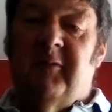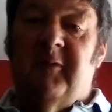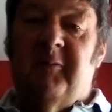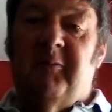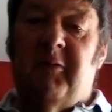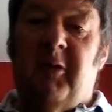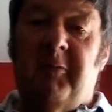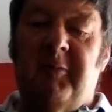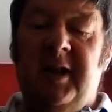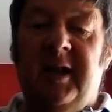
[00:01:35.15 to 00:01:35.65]

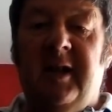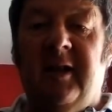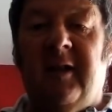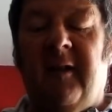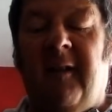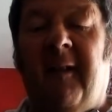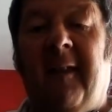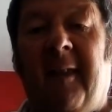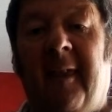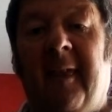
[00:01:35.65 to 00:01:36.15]
probably
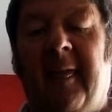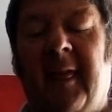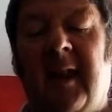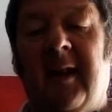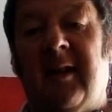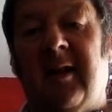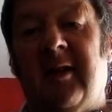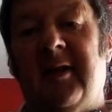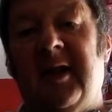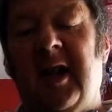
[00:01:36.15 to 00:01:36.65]

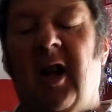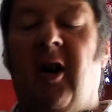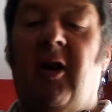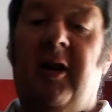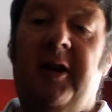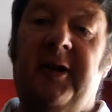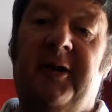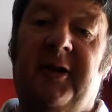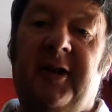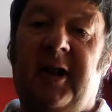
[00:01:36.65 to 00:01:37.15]
the Isle
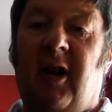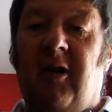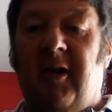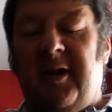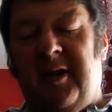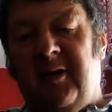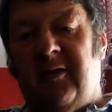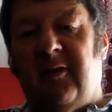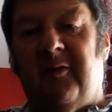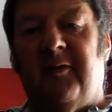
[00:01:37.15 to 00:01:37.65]
of Skye,
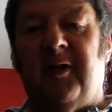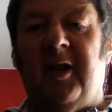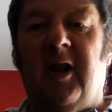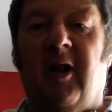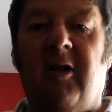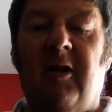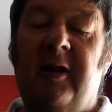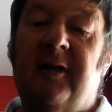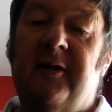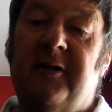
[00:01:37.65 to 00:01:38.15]
the different
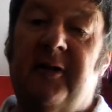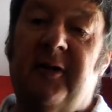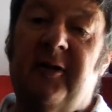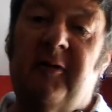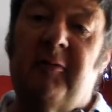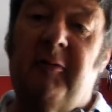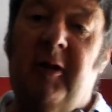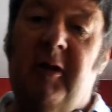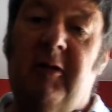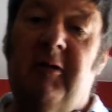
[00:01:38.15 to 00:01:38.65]
islands
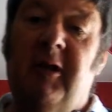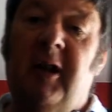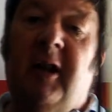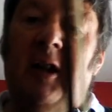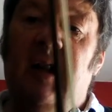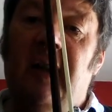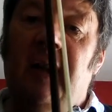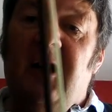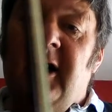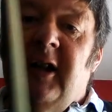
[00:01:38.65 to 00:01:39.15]
as well,
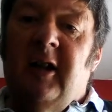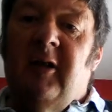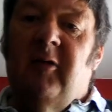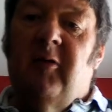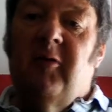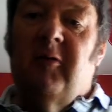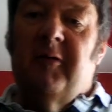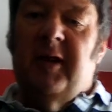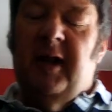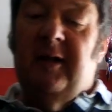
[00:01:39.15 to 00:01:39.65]

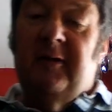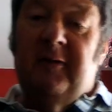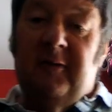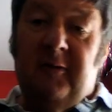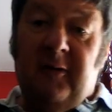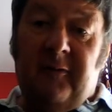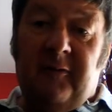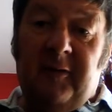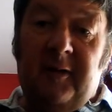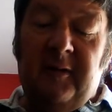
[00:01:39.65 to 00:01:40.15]
all their
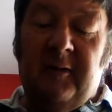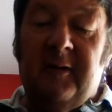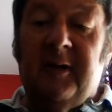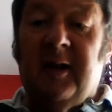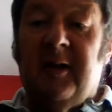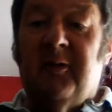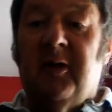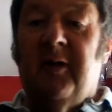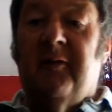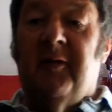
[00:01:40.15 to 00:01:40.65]

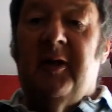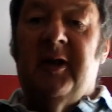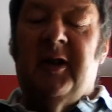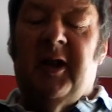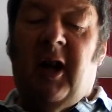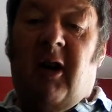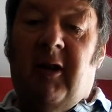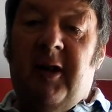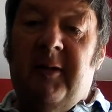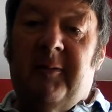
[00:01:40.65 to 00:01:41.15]
different
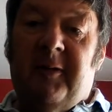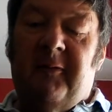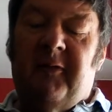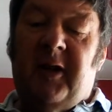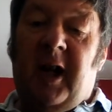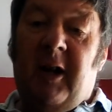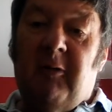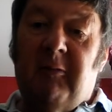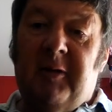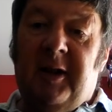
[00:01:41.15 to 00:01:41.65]
types of
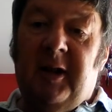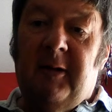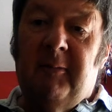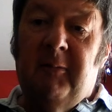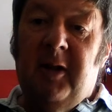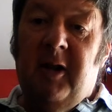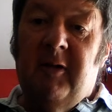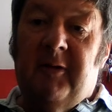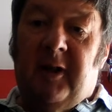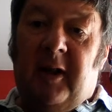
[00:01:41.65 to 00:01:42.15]
Celtic
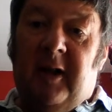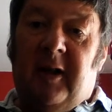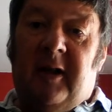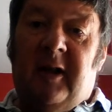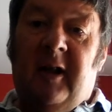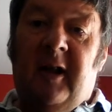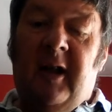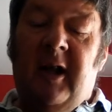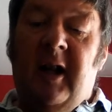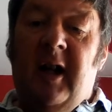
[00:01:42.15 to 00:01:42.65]
music.